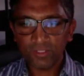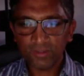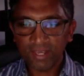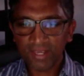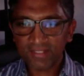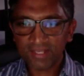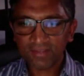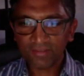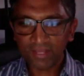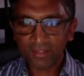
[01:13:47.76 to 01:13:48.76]
so as I,
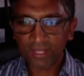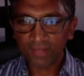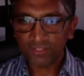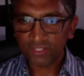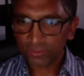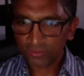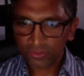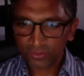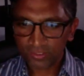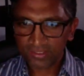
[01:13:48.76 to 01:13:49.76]
I, I've shown
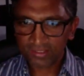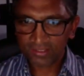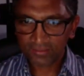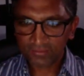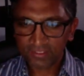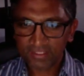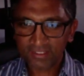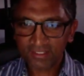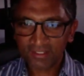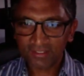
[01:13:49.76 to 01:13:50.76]
you earlier,
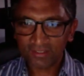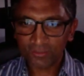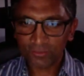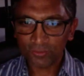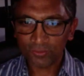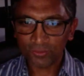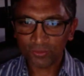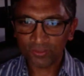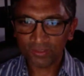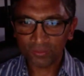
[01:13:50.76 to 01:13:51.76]
firstly, you
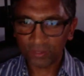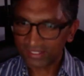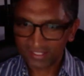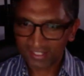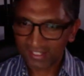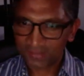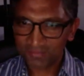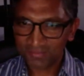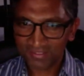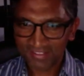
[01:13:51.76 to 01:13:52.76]
shouldn't waste
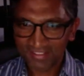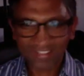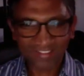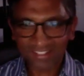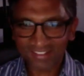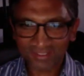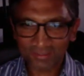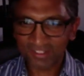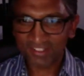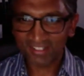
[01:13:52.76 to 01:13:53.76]
time titrating
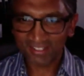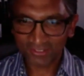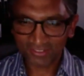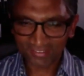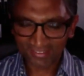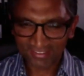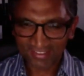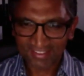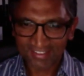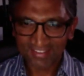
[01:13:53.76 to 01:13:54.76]
medication
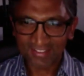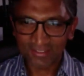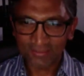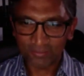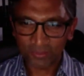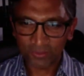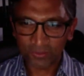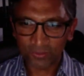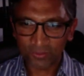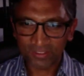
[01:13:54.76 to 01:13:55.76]
um, mm.
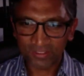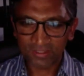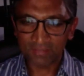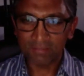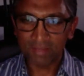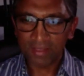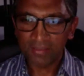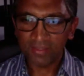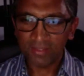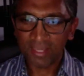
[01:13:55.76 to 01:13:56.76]
because the
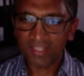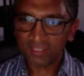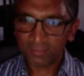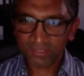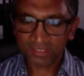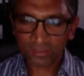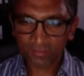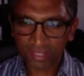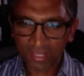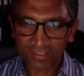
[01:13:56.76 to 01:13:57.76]
the eighty percent of
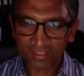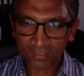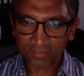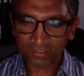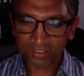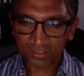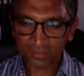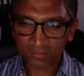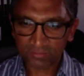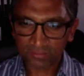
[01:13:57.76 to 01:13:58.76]
the antihypertensive
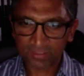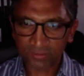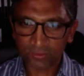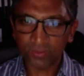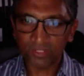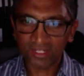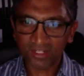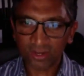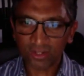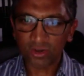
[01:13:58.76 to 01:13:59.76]
effect is
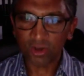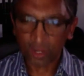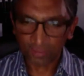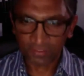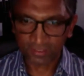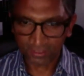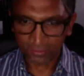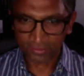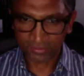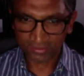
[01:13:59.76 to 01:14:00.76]
already on half the
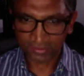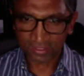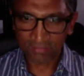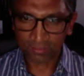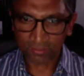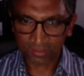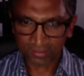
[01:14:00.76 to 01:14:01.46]
dose, number one.